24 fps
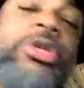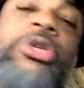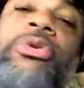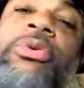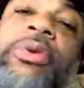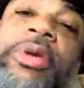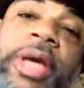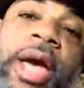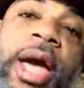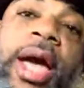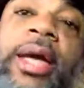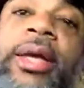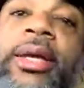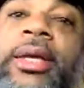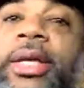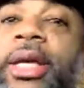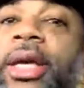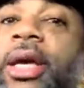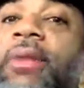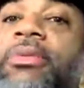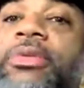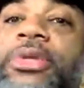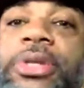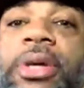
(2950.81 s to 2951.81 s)
You can't
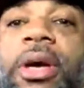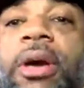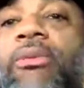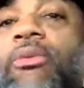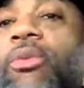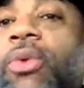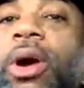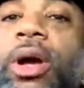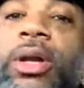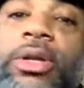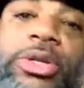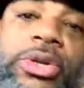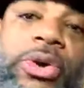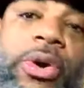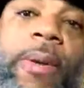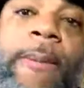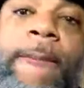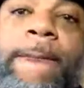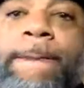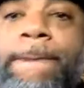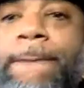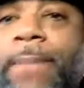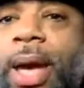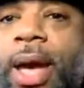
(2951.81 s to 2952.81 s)
give someone
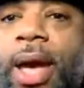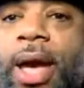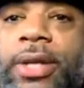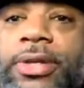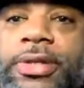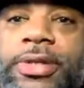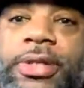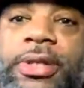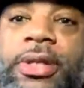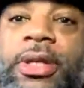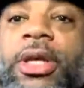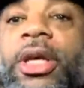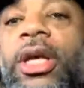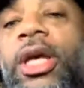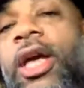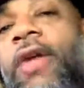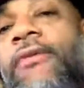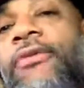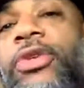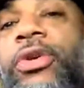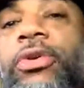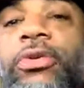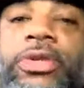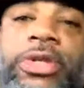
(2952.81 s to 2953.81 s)
your mess
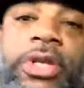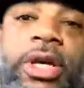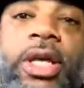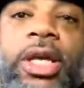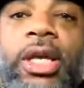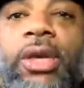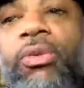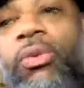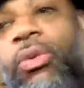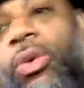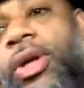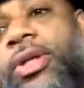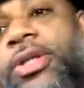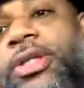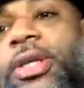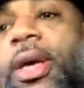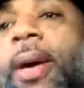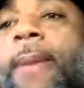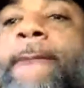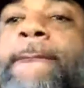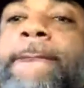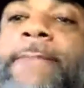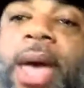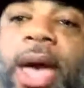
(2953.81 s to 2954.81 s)
if you're dealing with
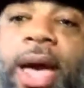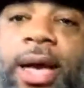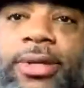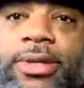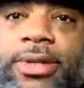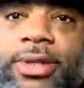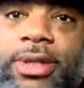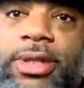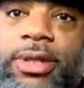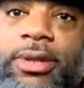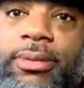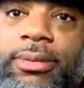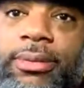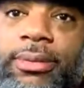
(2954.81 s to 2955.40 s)
some mess.